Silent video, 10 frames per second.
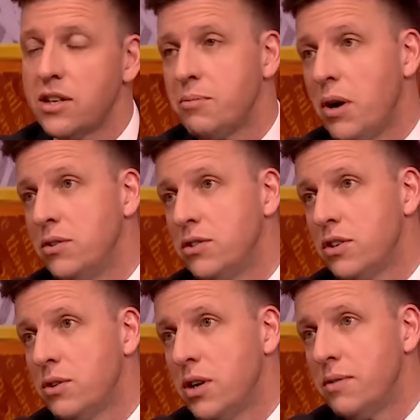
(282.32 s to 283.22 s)
as opposed
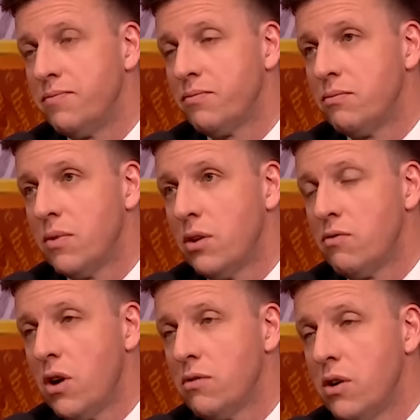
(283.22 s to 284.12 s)
to a
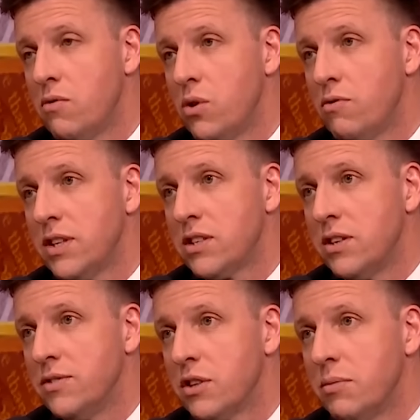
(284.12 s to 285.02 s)
royal
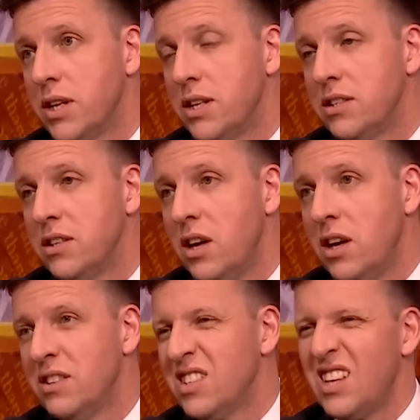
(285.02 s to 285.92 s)
residence. I mean,
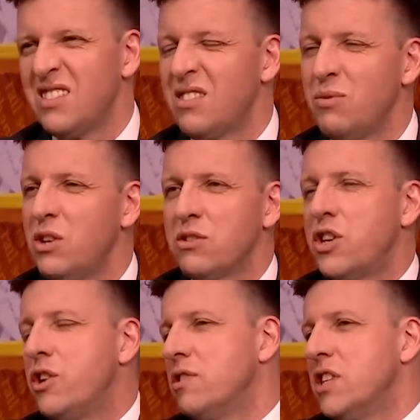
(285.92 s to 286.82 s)
does that? We're not
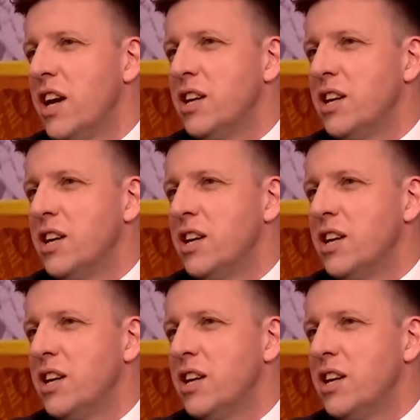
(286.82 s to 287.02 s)
security